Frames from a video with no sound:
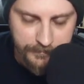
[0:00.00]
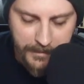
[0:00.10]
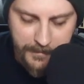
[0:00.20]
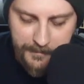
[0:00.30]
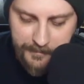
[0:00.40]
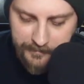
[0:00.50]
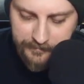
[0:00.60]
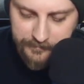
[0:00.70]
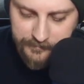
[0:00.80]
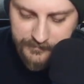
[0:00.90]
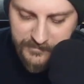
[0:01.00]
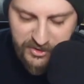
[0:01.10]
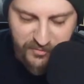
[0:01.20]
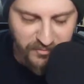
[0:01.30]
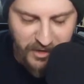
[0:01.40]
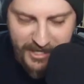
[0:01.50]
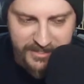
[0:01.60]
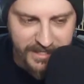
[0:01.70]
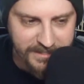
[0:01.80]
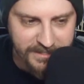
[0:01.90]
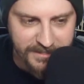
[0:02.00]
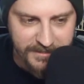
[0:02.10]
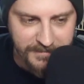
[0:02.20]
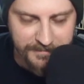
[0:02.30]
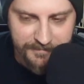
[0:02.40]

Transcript: Yep. Just wrecks that city.